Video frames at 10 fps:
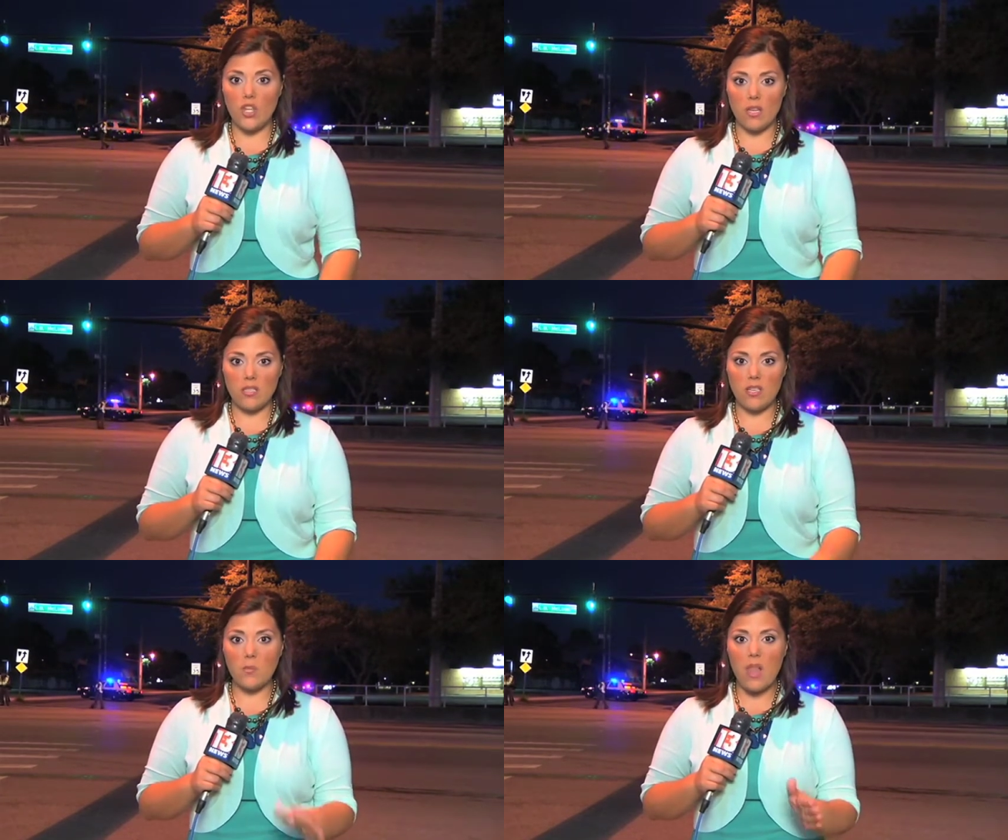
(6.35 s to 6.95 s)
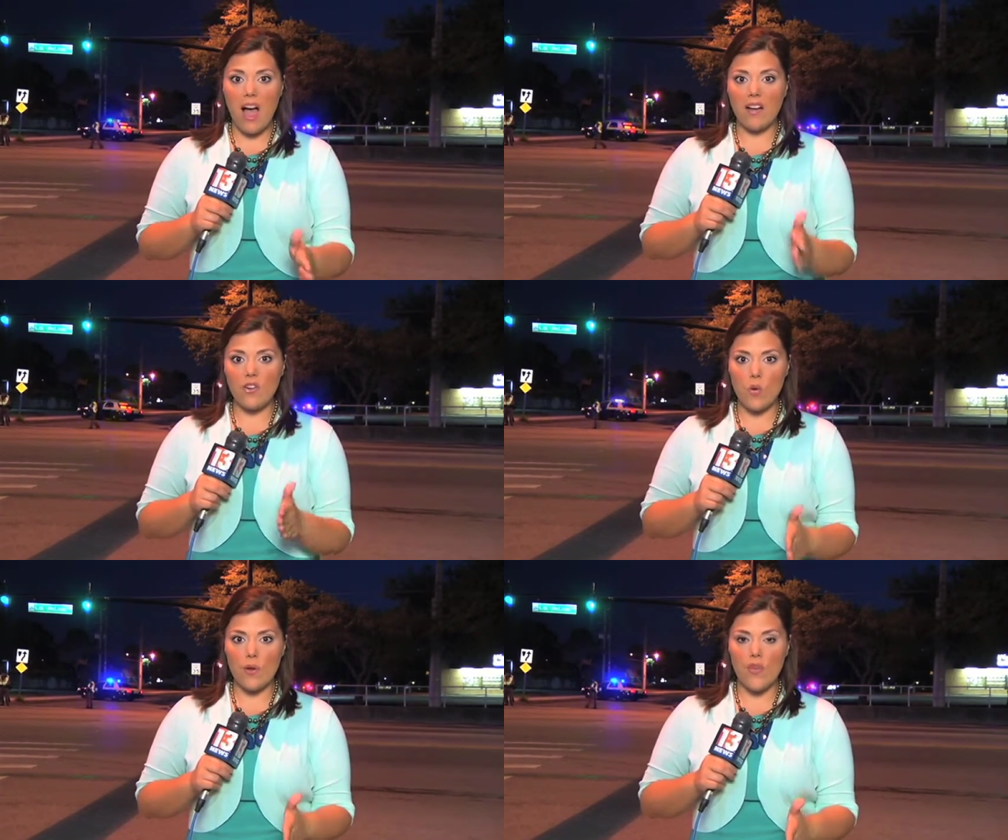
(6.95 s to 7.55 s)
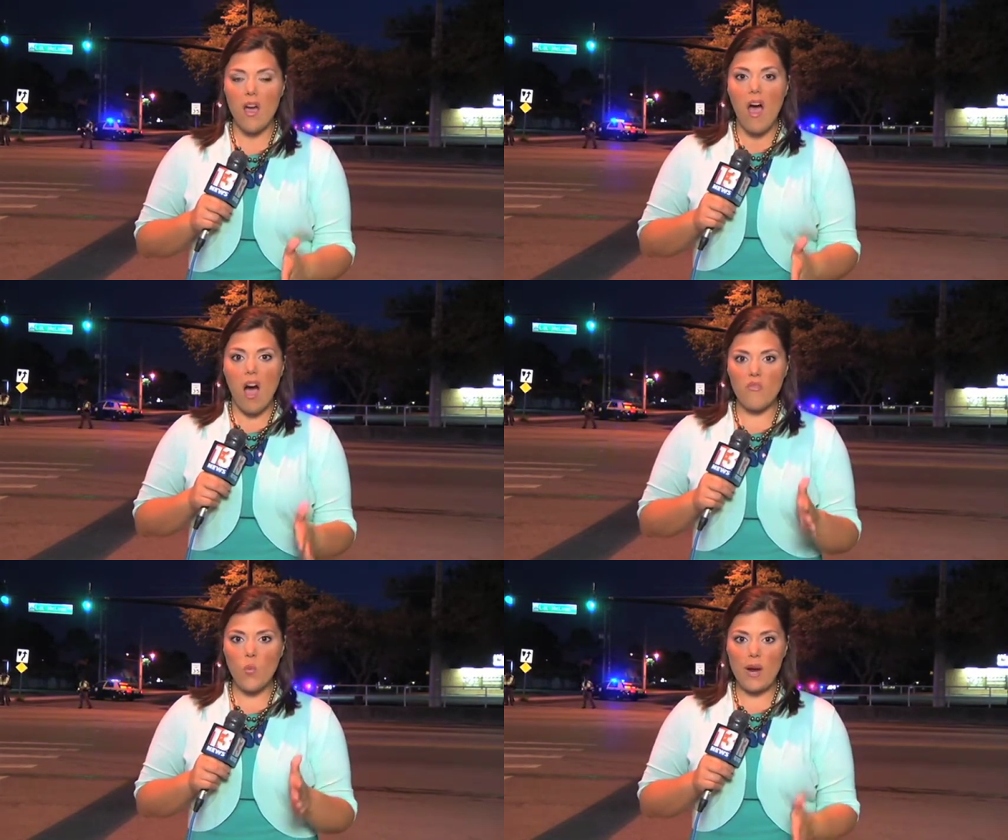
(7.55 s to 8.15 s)
just a block north
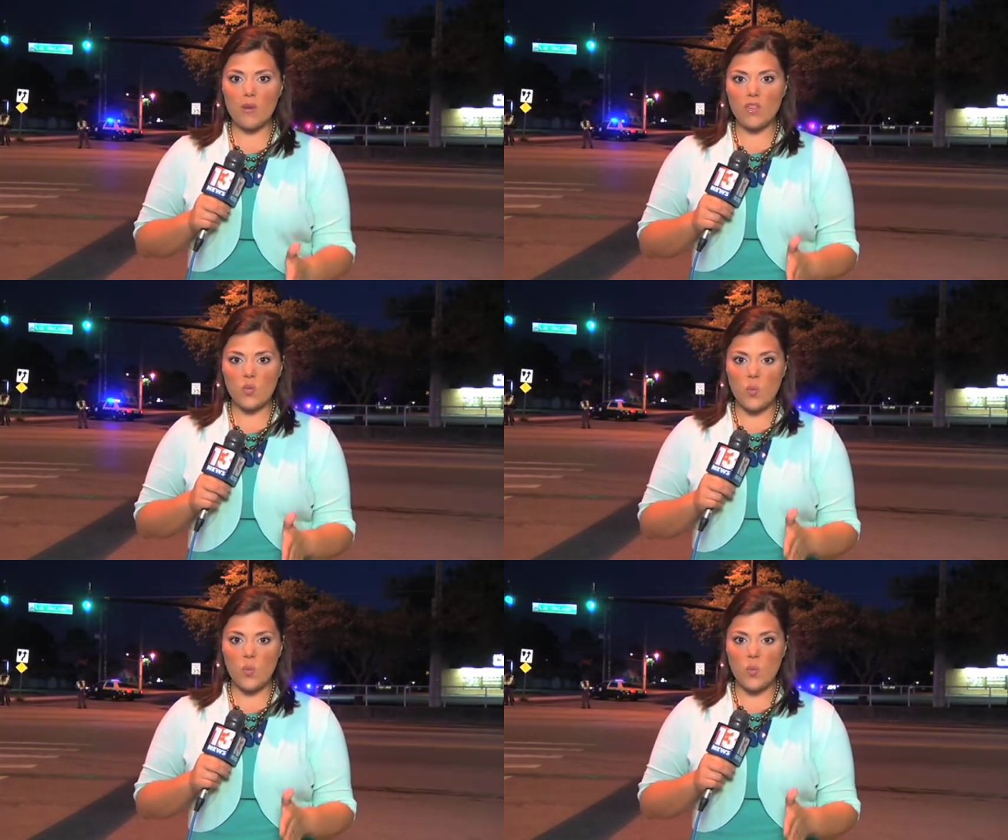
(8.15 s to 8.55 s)
of where this